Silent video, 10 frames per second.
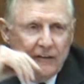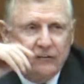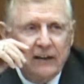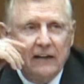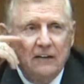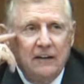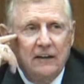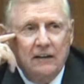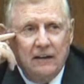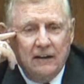The second
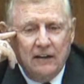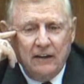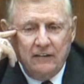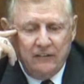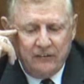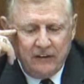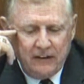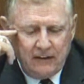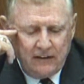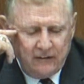thing I'd like to
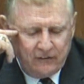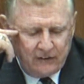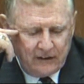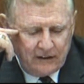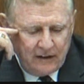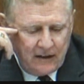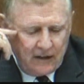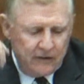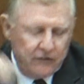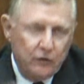say is that
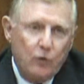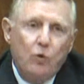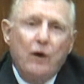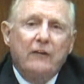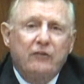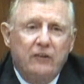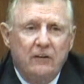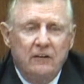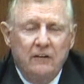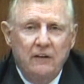there's no question